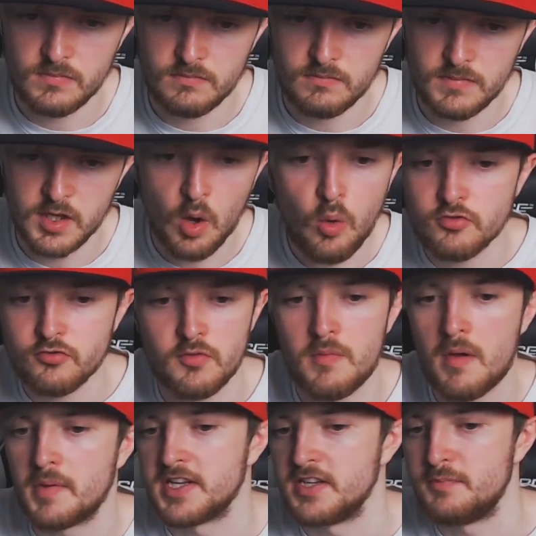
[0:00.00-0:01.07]
he always
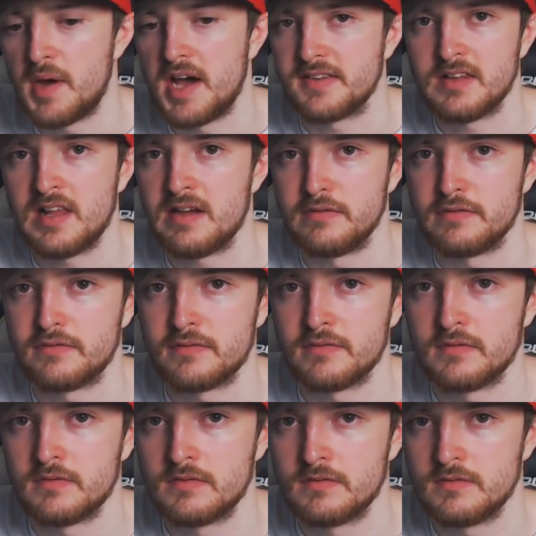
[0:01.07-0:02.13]
remembered his past life.
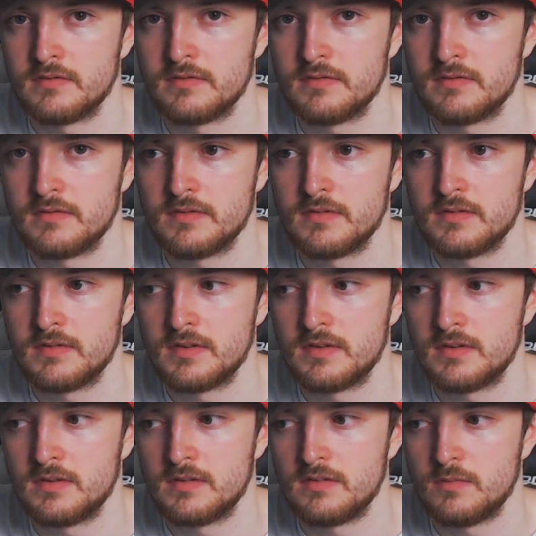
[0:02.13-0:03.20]

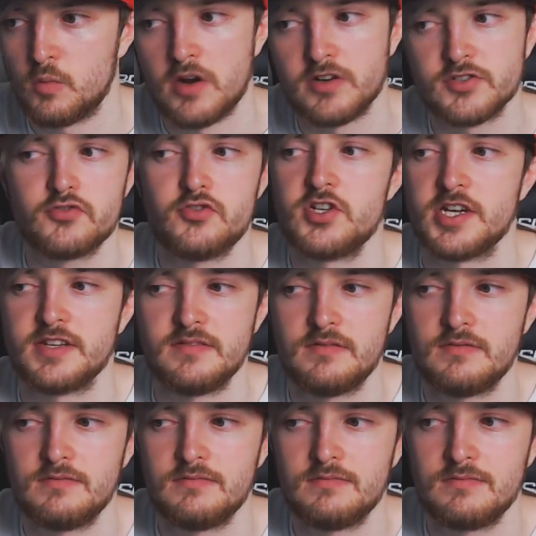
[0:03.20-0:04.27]
Whereas Grisha,
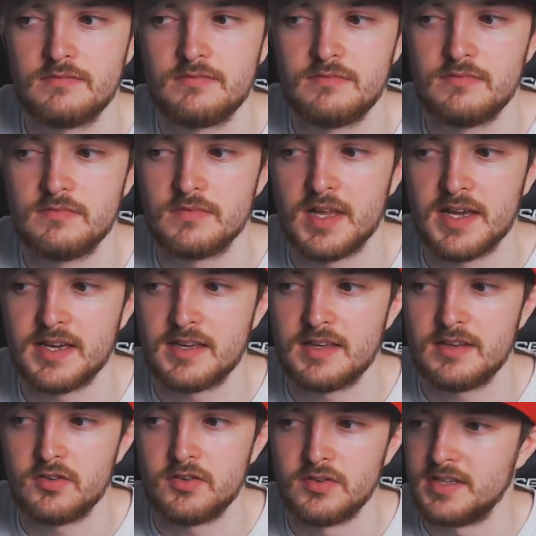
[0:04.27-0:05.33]
like,
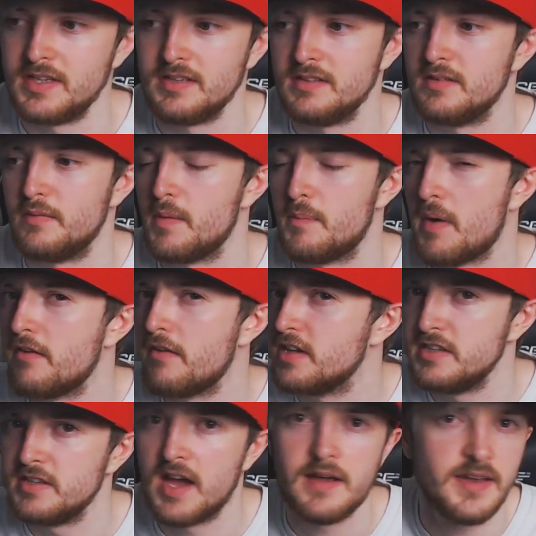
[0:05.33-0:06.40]
you know, apparently
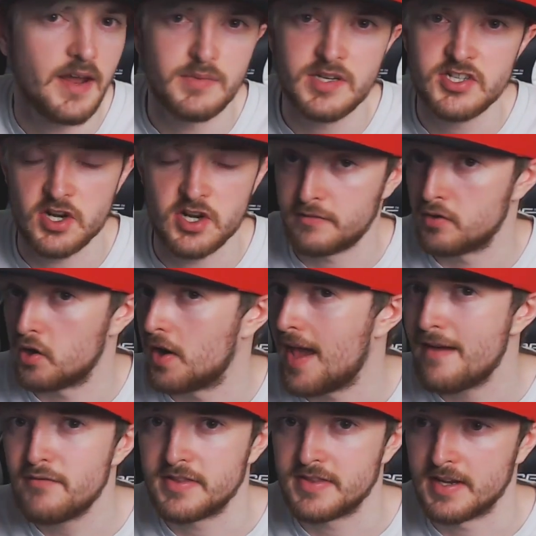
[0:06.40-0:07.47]
he had amnesia and he forgot
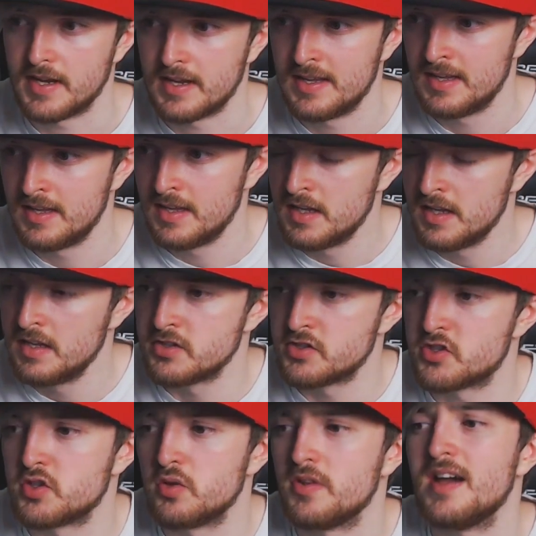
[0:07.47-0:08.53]
everything.
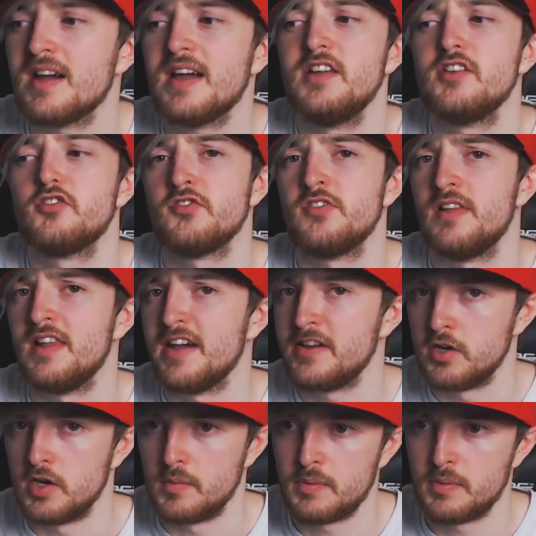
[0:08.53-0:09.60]
So that kind of doesn't line
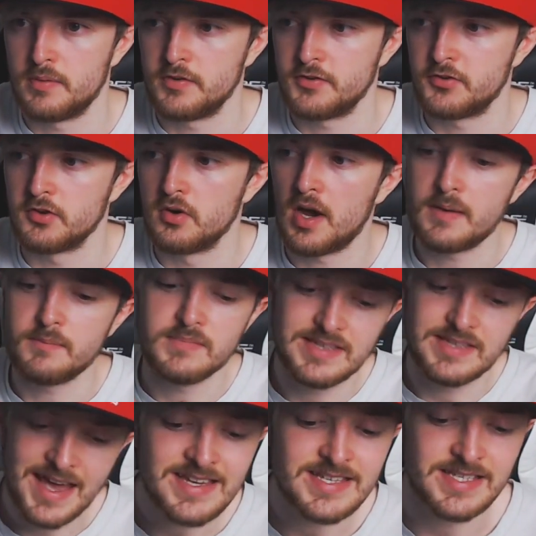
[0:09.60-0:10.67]
up. So I'm
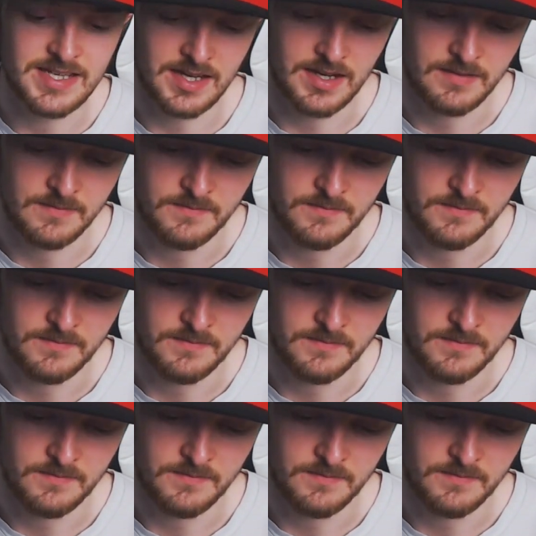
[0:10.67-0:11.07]
guessing